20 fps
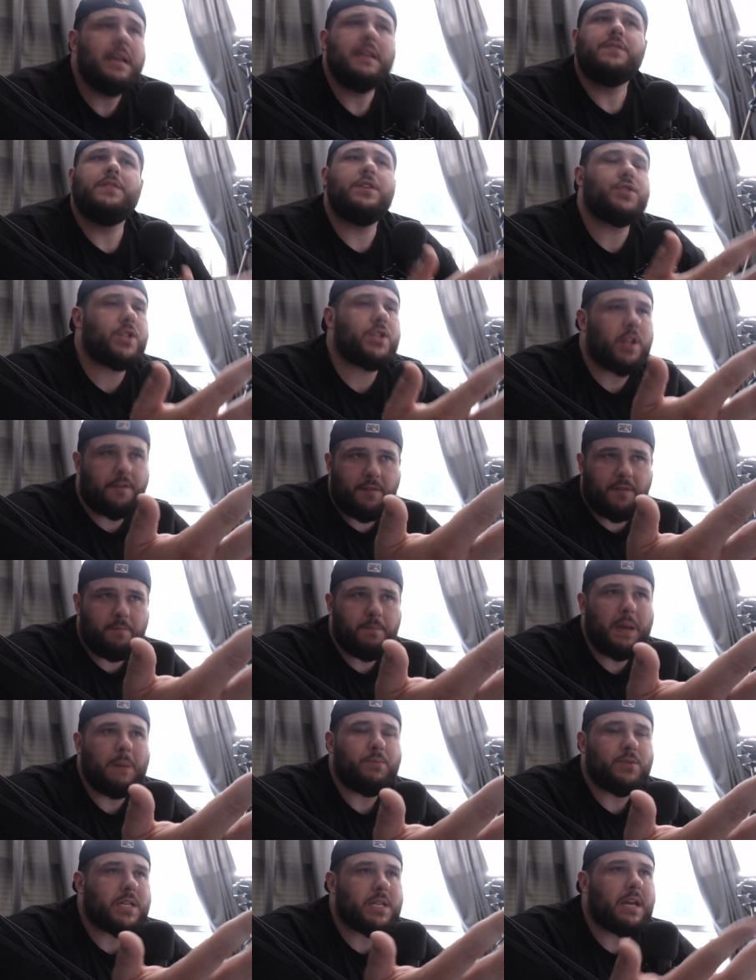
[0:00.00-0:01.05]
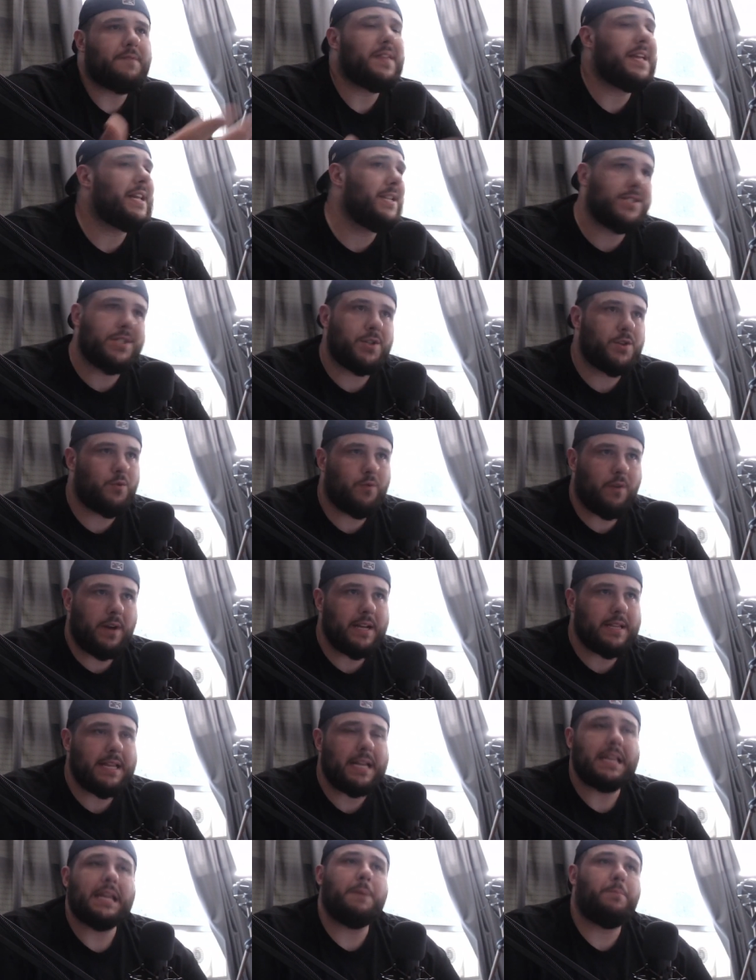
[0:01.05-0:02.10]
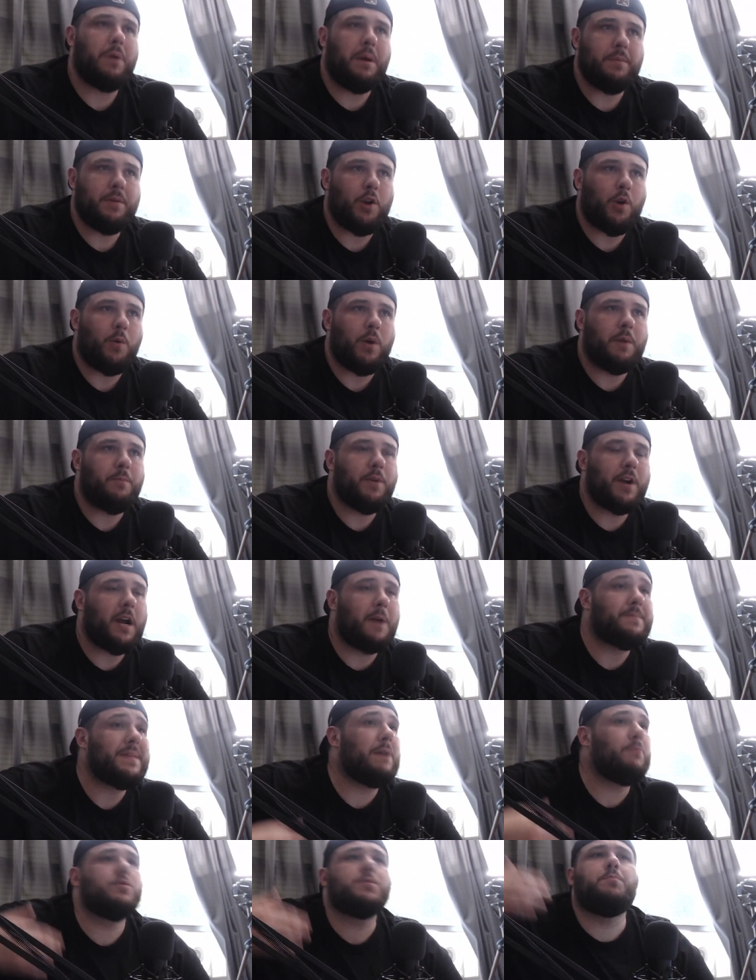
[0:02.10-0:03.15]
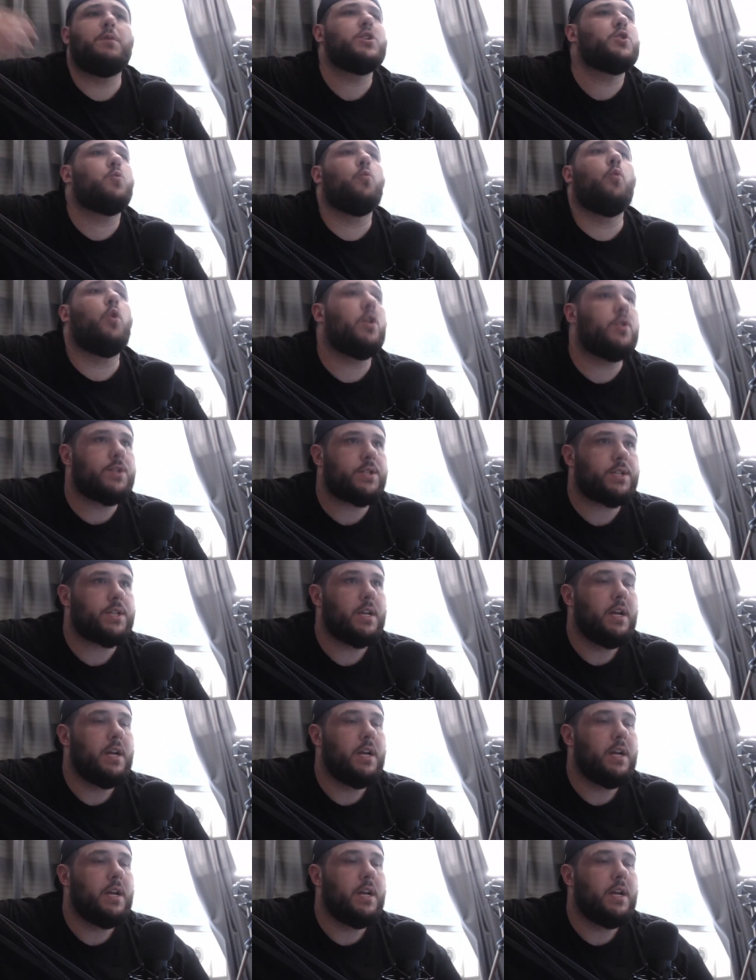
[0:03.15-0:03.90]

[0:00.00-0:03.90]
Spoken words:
There's stuff in people's life that isn't great that they probably don't want to bring up that was much worse.